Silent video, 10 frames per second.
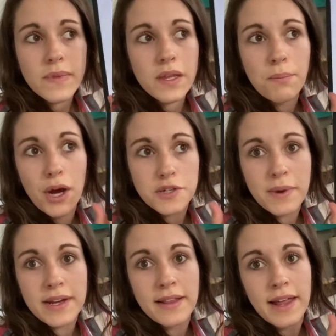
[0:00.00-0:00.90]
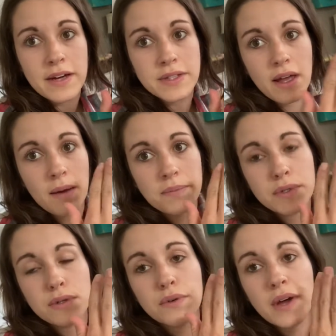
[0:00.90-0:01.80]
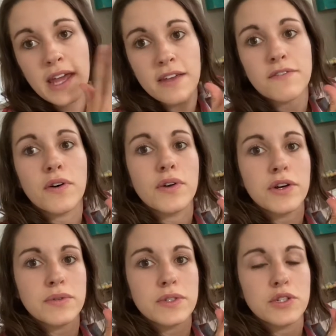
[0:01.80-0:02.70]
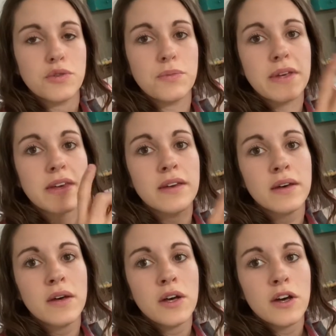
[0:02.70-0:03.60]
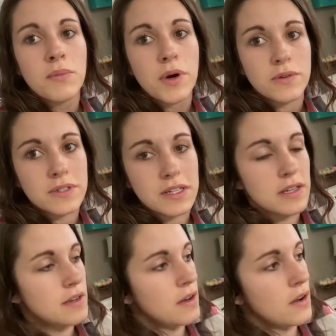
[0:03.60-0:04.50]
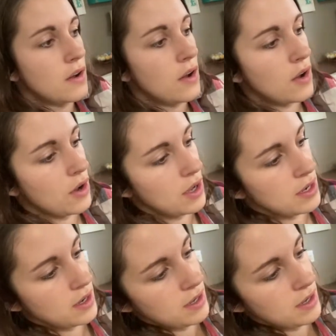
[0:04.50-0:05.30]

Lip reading: Poshmark allows up to 8 photos to be posted on